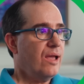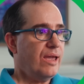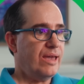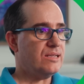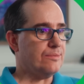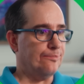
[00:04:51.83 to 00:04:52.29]

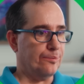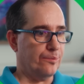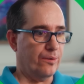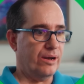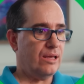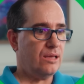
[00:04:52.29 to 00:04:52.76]
it's
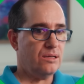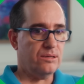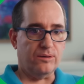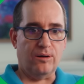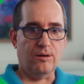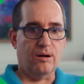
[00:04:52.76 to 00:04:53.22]
pretty
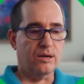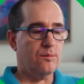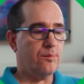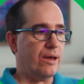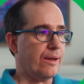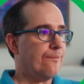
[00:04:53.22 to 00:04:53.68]
doggone
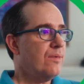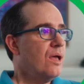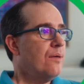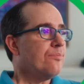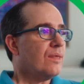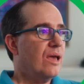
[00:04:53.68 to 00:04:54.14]
quick.
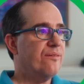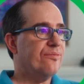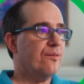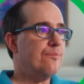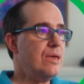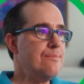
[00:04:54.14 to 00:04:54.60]
And
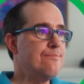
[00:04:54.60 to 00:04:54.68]
for me,